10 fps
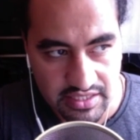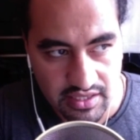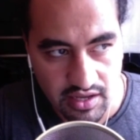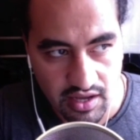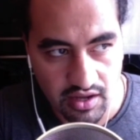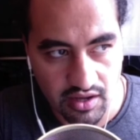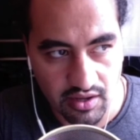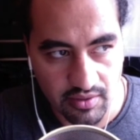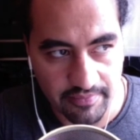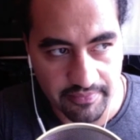
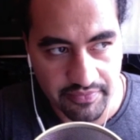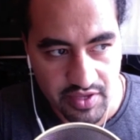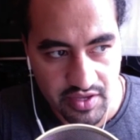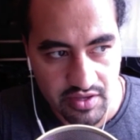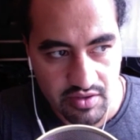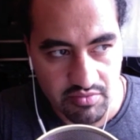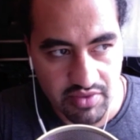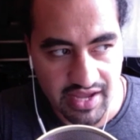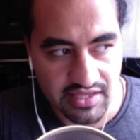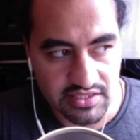But
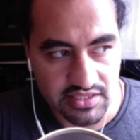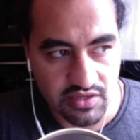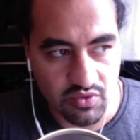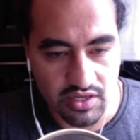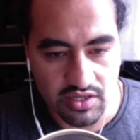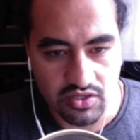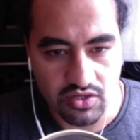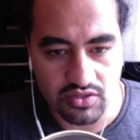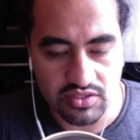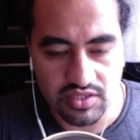I can see where, you
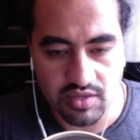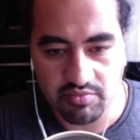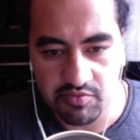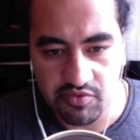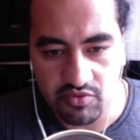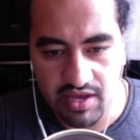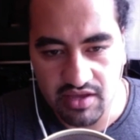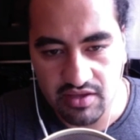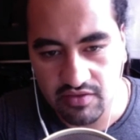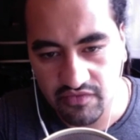know, some people
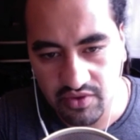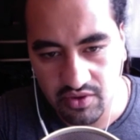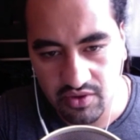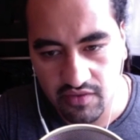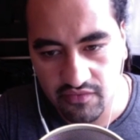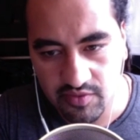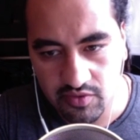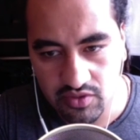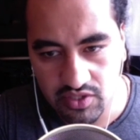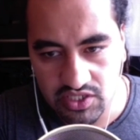might feel
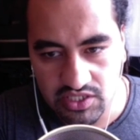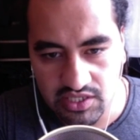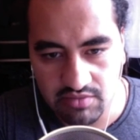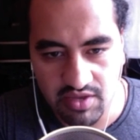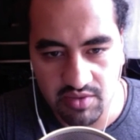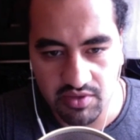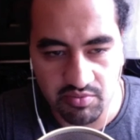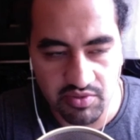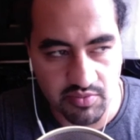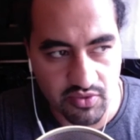uncomfortable initially. Maybe
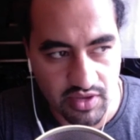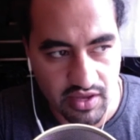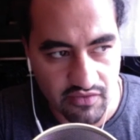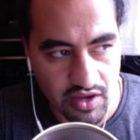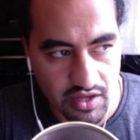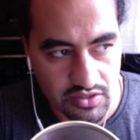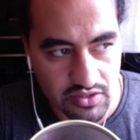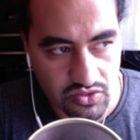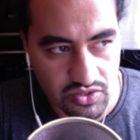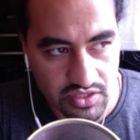people have gone
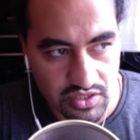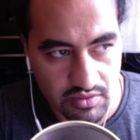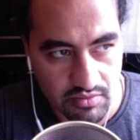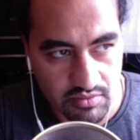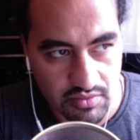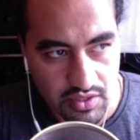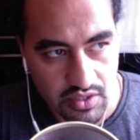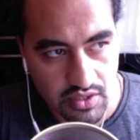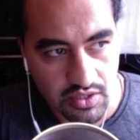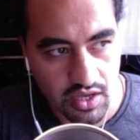through some
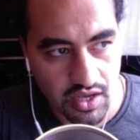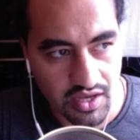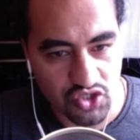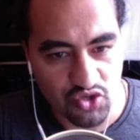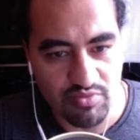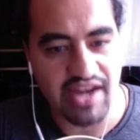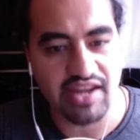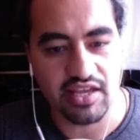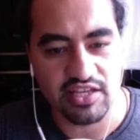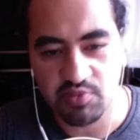
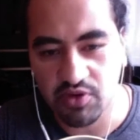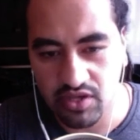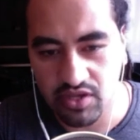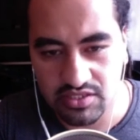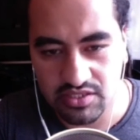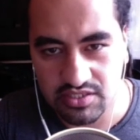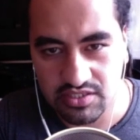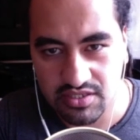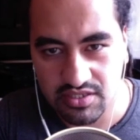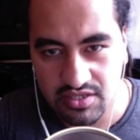traumatic
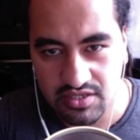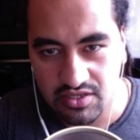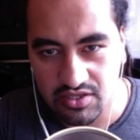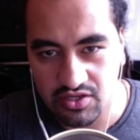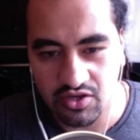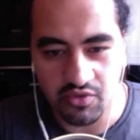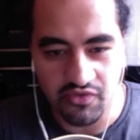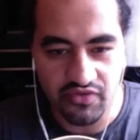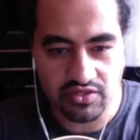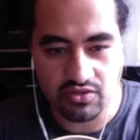experience, you know, with
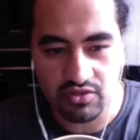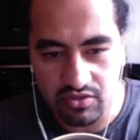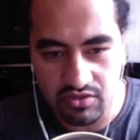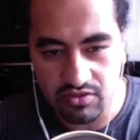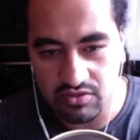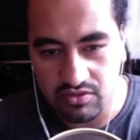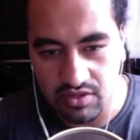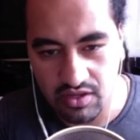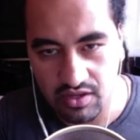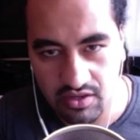physical
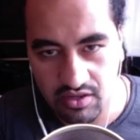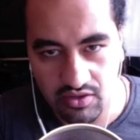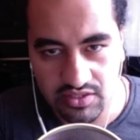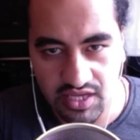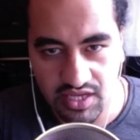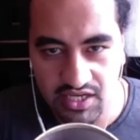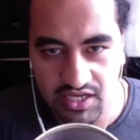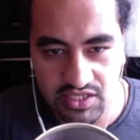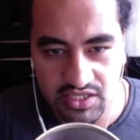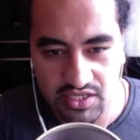
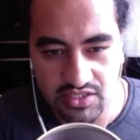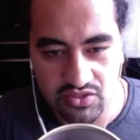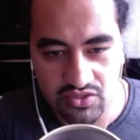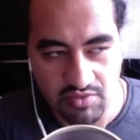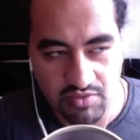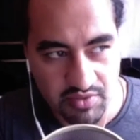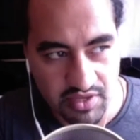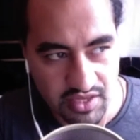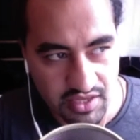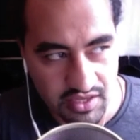altercations, or
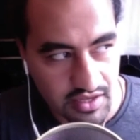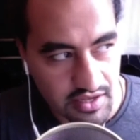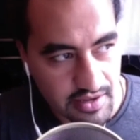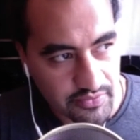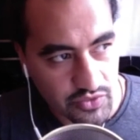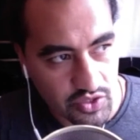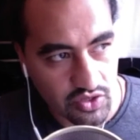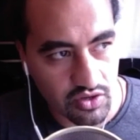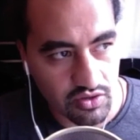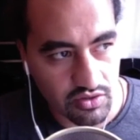maybe, you
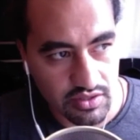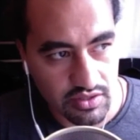know,